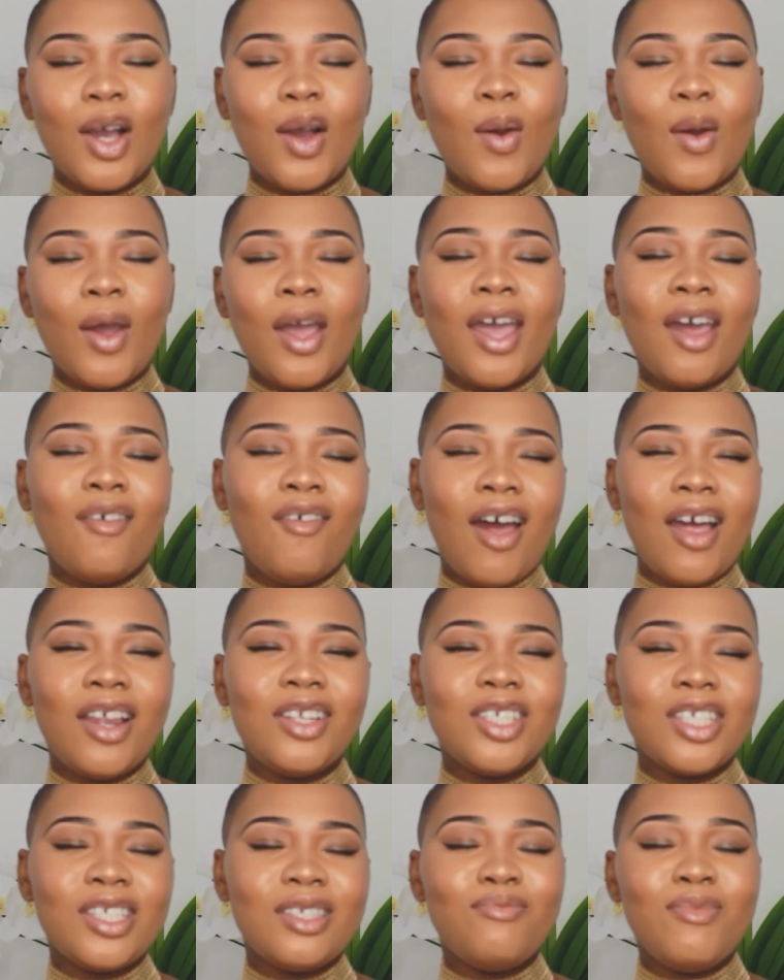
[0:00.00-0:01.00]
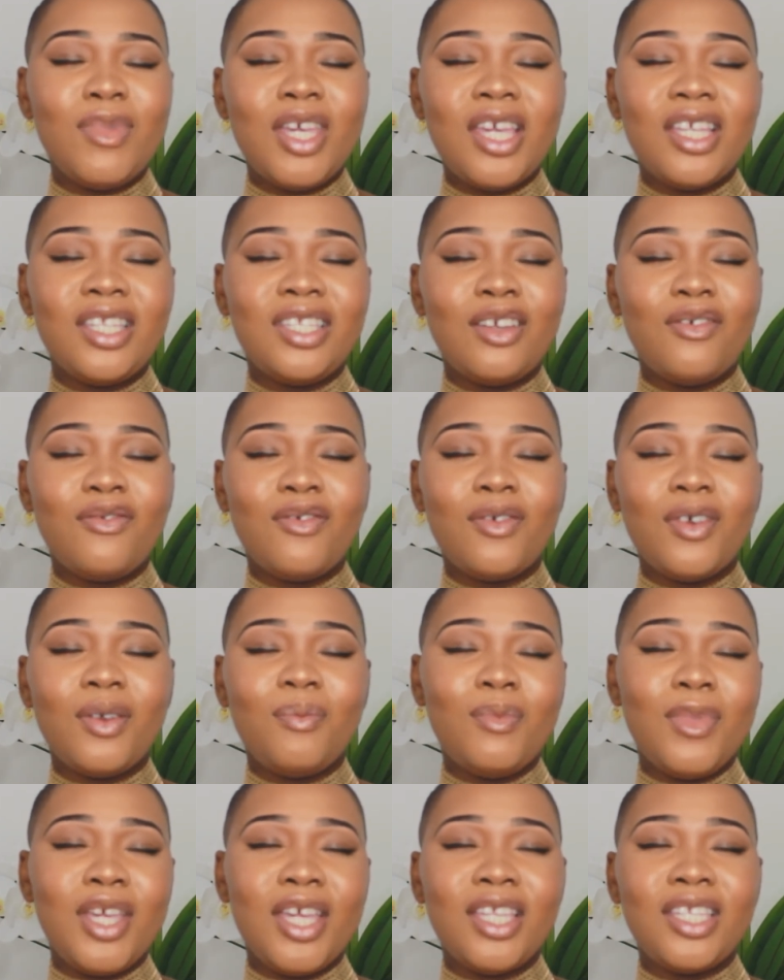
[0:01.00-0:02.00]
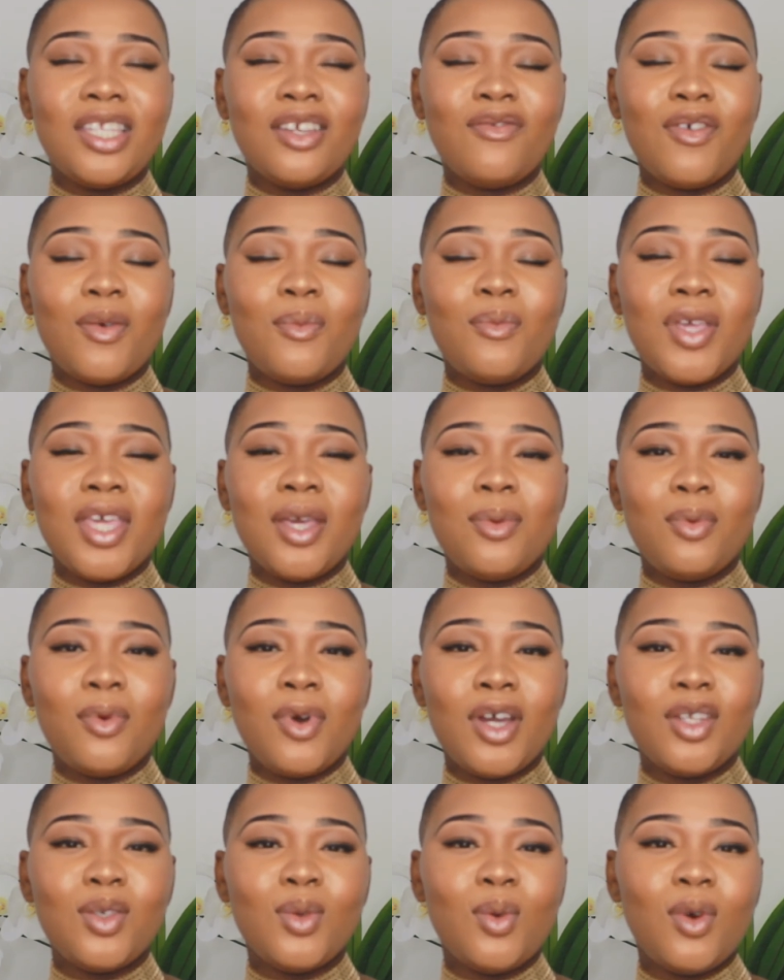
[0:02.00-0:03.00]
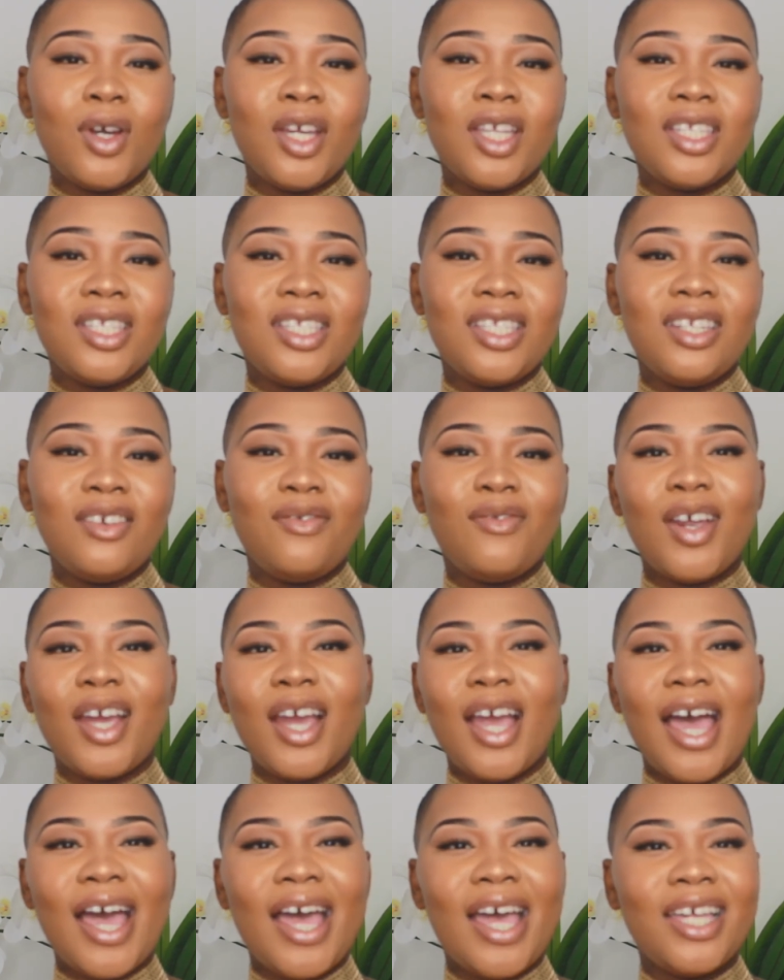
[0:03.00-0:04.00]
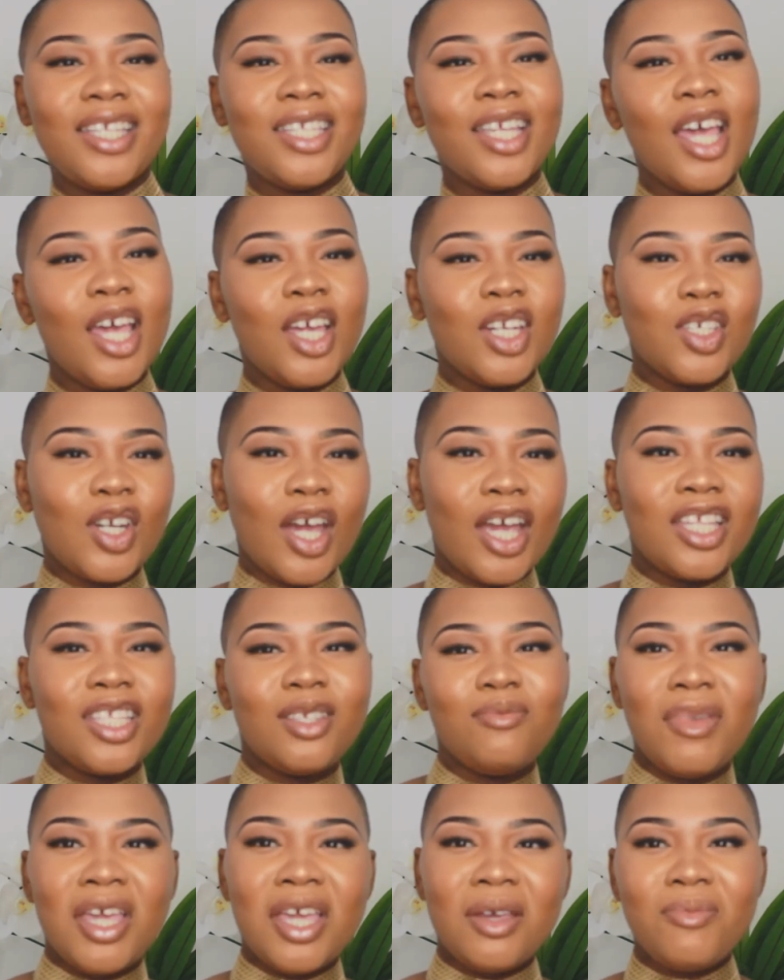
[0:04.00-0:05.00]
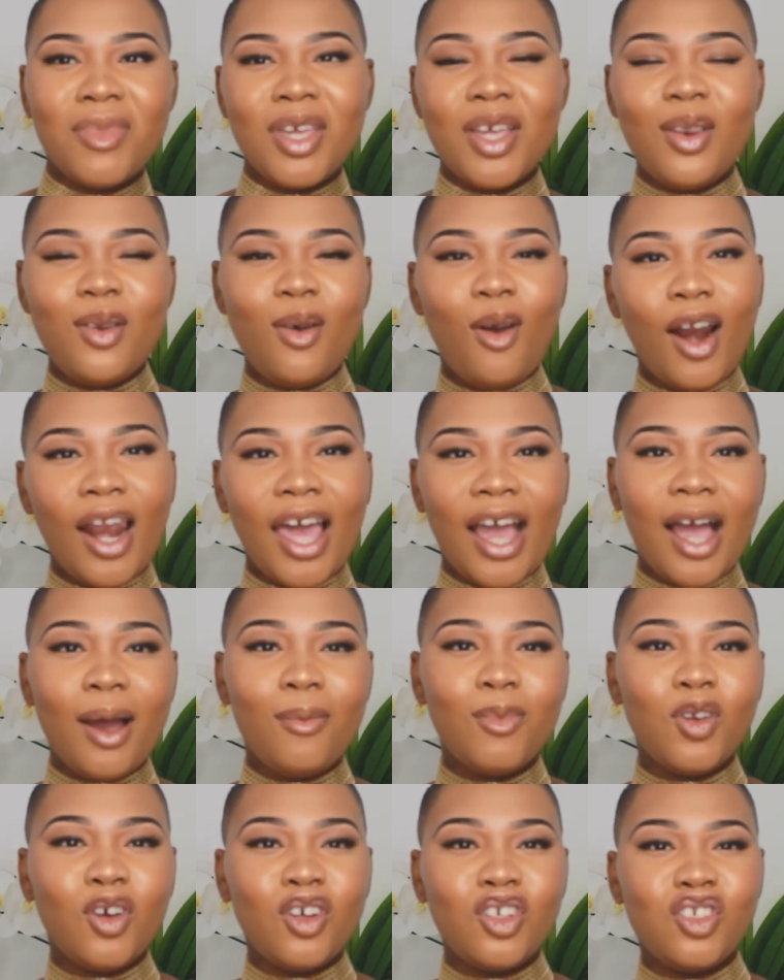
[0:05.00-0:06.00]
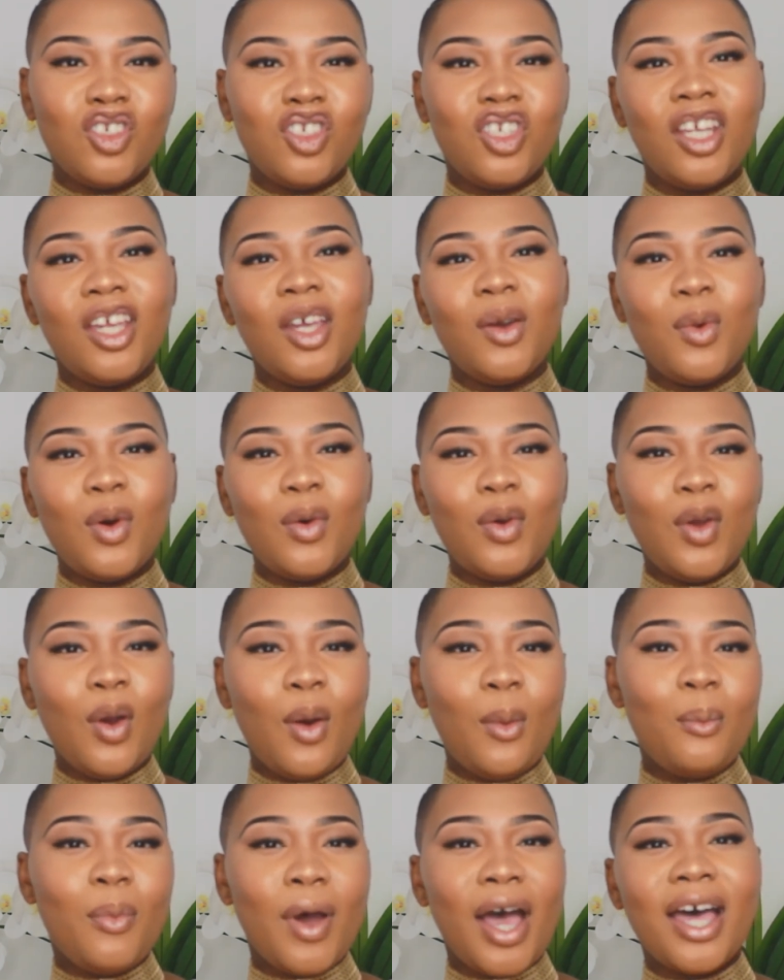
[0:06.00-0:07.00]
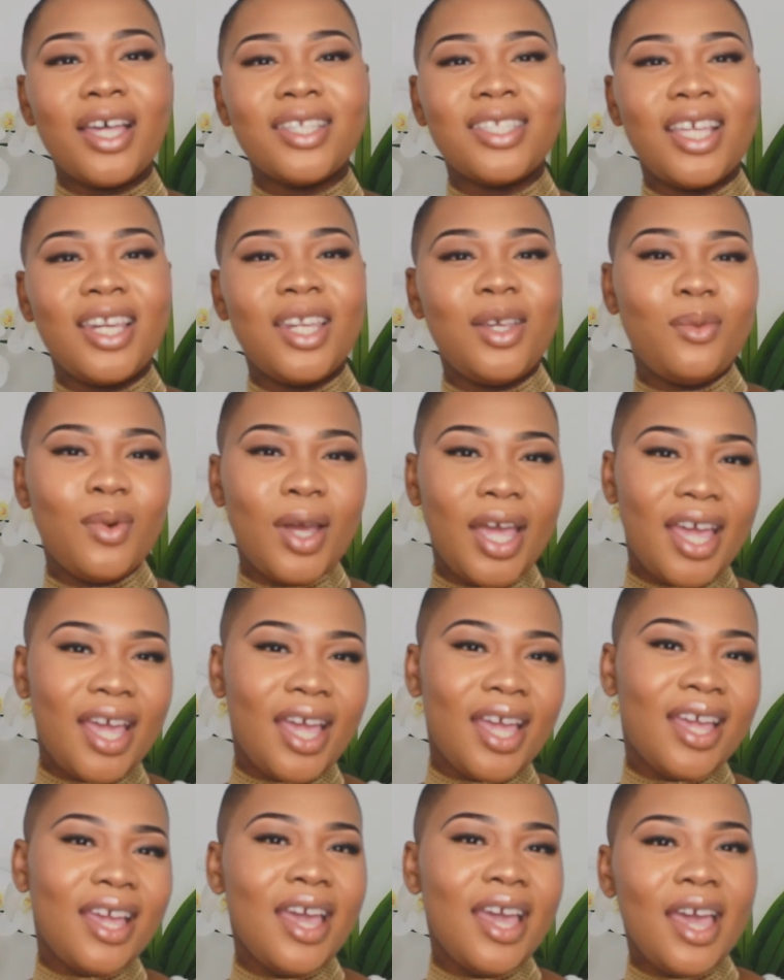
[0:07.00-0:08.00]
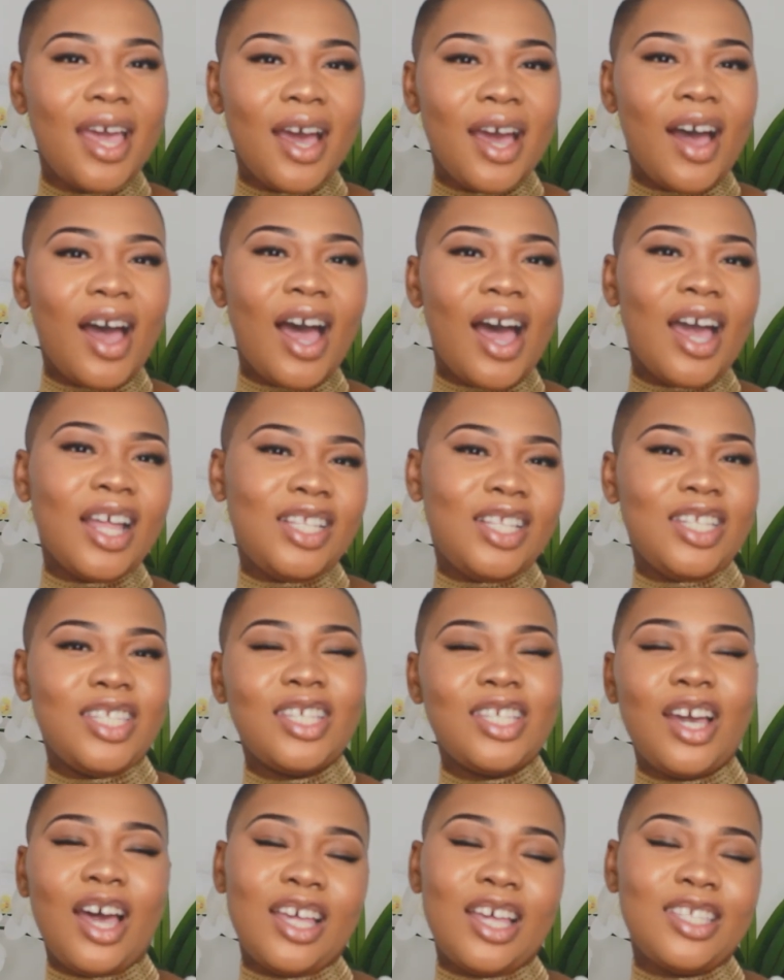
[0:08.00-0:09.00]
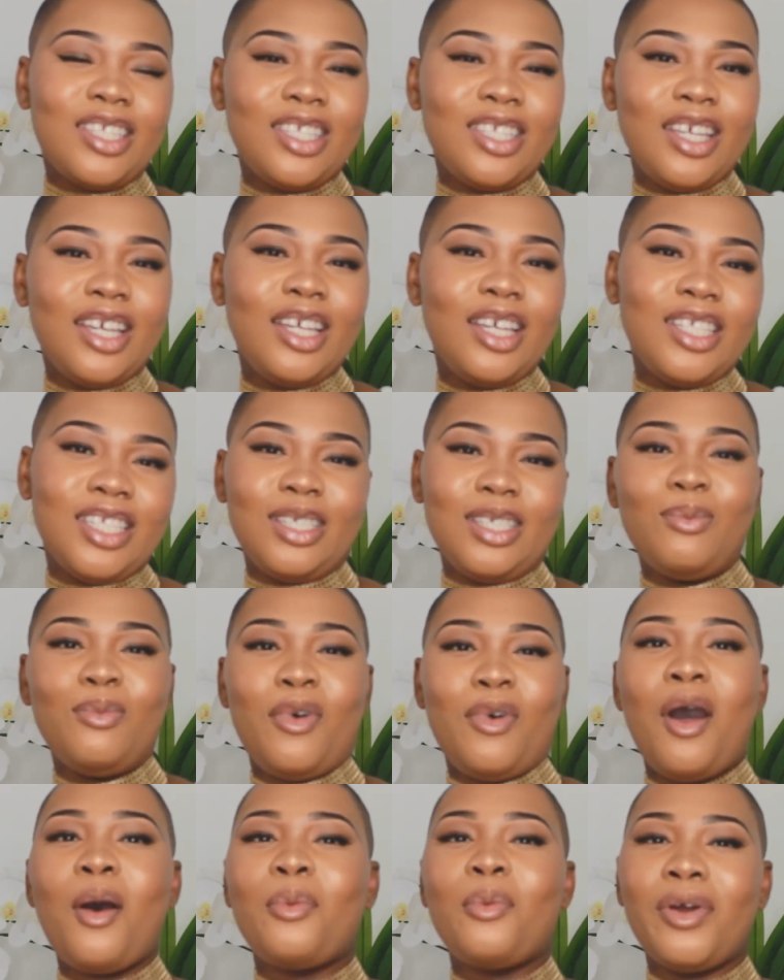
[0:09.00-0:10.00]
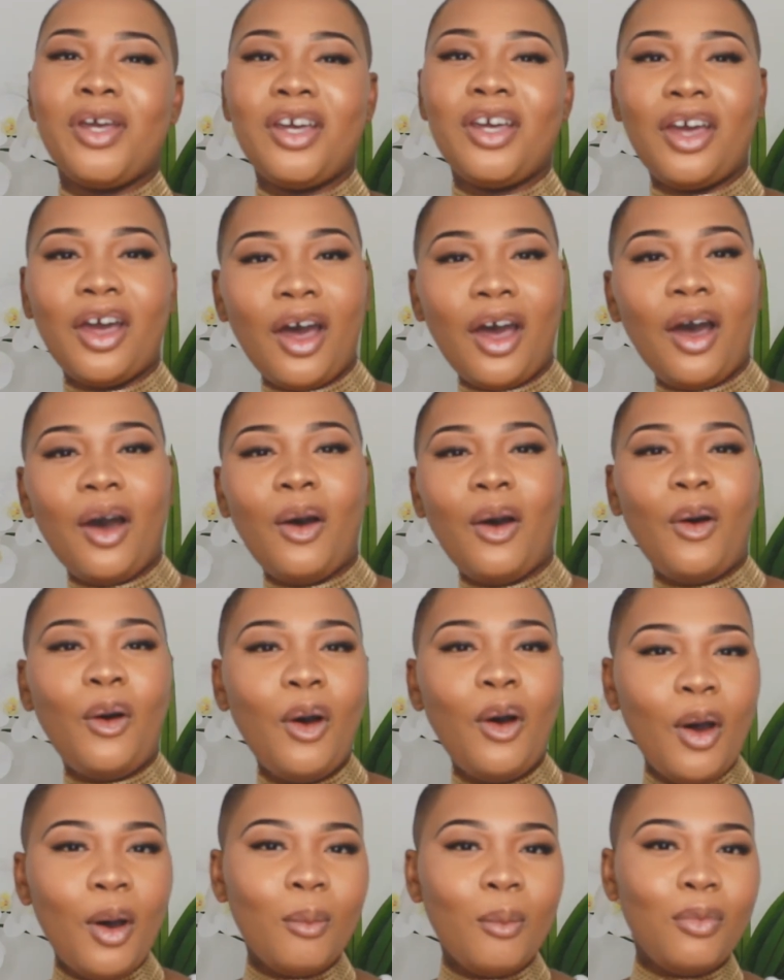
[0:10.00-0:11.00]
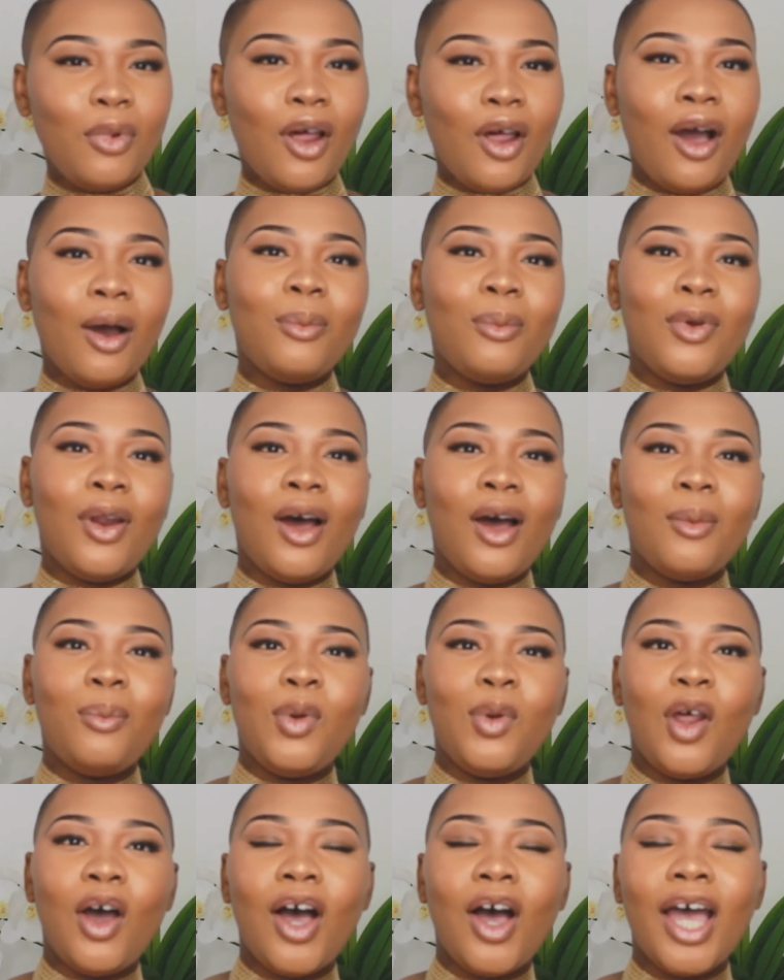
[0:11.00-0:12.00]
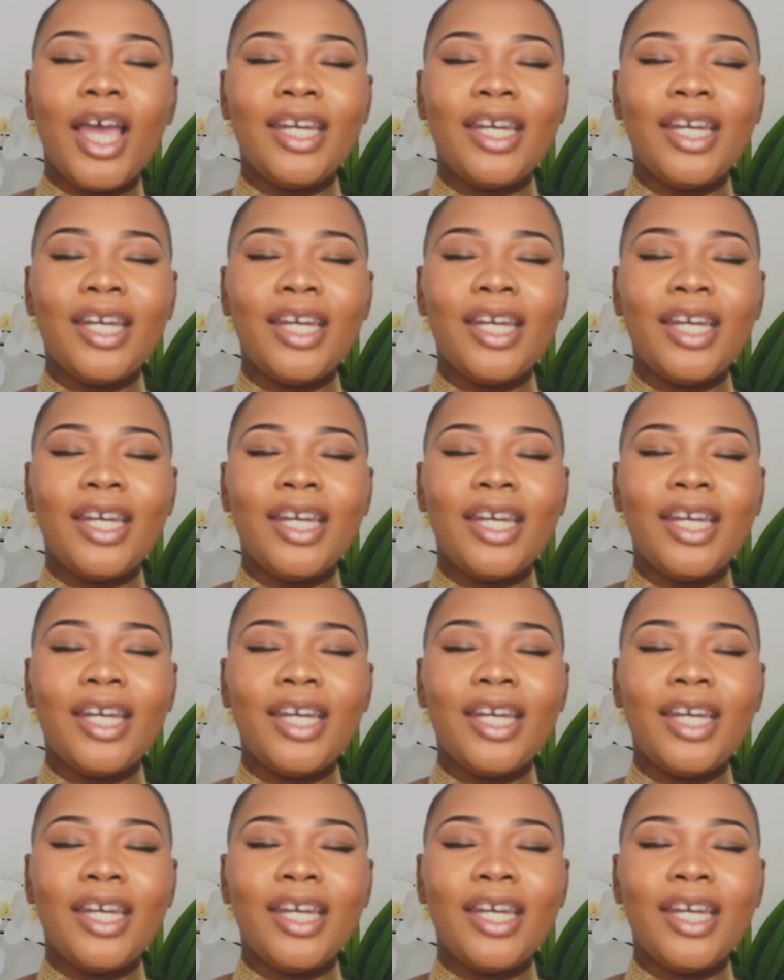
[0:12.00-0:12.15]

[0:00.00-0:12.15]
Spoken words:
going around just meeting different people and talking to different guys, trying to make me look like I'm not shit. Well, you're batters anyway, a disgusting Zimbabwean girl, blah, blah, blah.